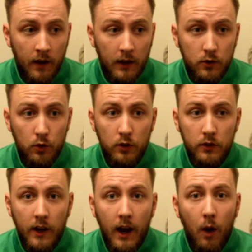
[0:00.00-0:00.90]
As good
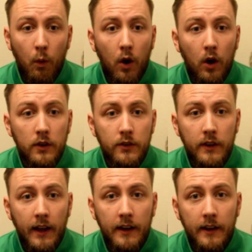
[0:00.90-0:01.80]
as Carr
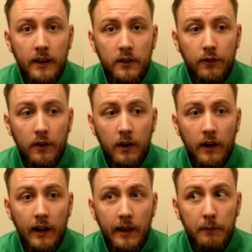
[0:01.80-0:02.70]
was, they had an answer
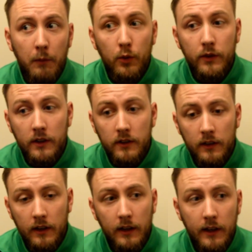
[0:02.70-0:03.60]
for most things.
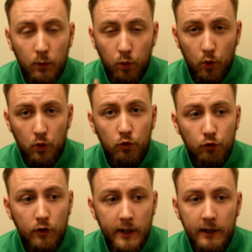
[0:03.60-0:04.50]
He had
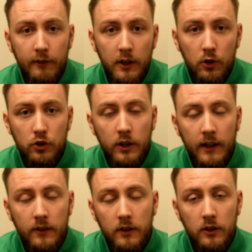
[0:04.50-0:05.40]
one really, really good
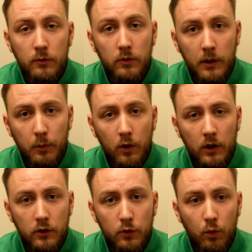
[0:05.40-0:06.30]
chance. He
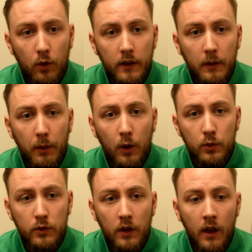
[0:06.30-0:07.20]
put it just wide of the
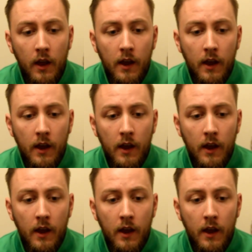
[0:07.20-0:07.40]
post.